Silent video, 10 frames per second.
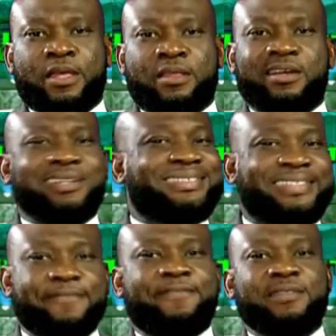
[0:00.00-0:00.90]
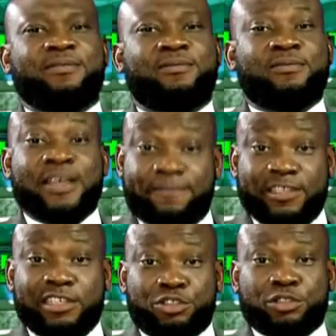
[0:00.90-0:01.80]
There are different
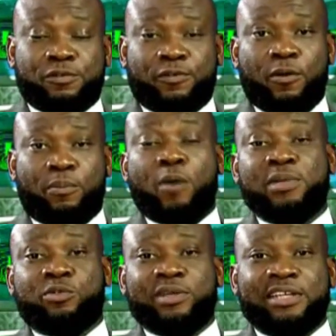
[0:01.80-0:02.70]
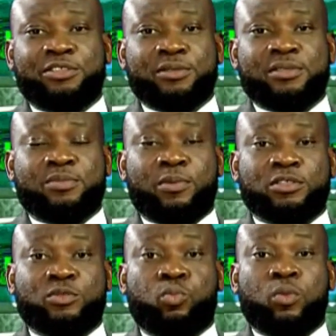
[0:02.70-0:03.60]
definitions for public relations,
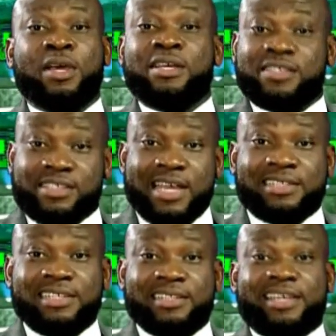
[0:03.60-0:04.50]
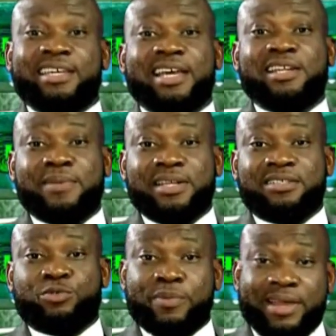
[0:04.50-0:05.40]
but certain key
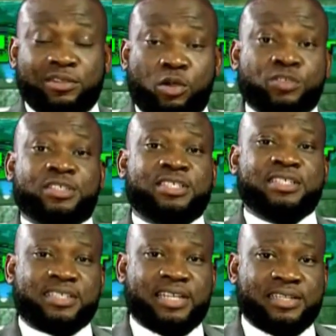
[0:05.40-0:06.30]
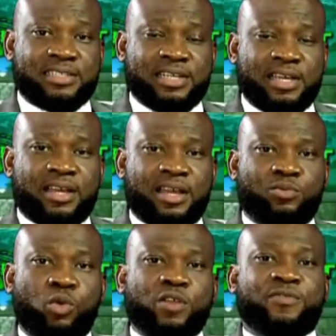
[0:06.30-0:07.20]
elements remain consistent,
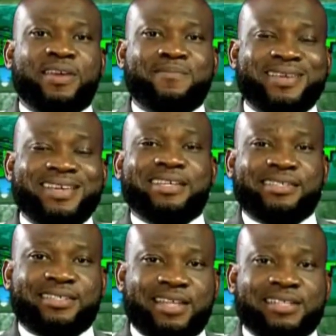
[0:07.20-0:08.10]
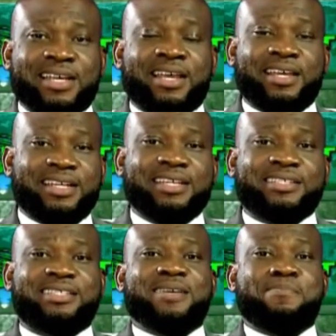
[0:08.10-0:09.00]
and one of them is that it
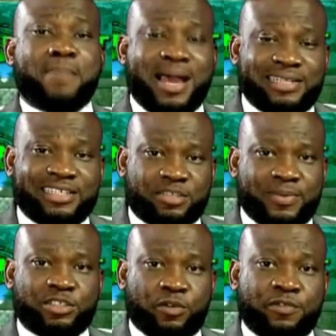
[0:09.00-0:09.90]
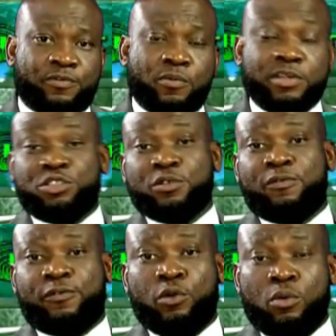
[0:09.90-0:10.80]
is the management of information
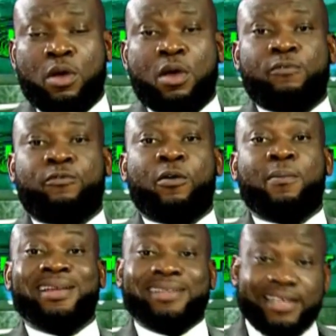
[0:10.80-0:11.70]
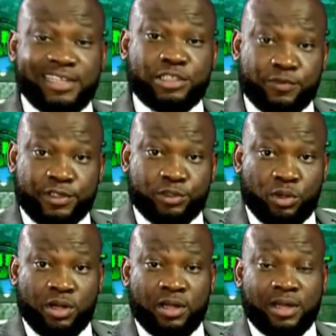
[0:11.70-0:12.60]
flow from an
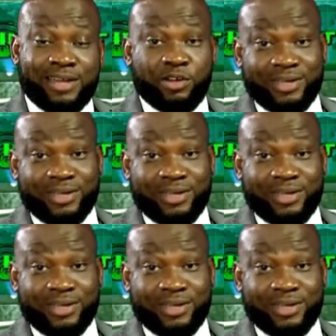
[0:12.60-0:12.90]
individual, an